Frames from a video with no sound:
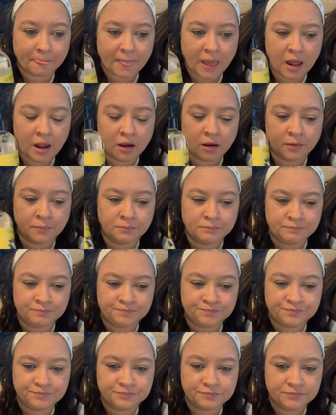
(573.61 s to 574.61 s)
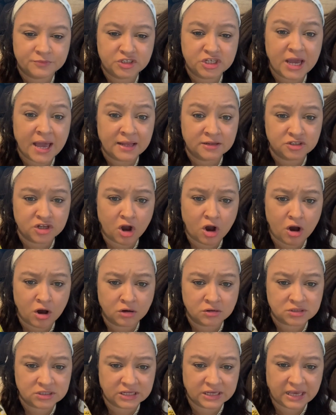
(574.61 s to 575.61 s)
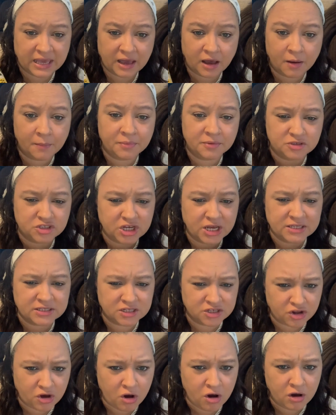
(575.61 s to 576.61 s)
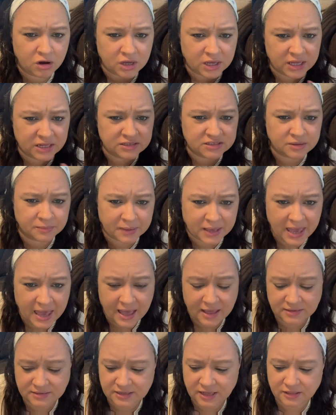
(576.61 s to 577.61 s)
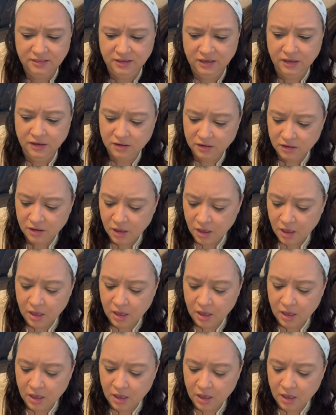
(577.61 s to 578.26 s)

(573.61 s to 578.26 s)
um, she had dogs and uh, she has a dog and some cats, I think,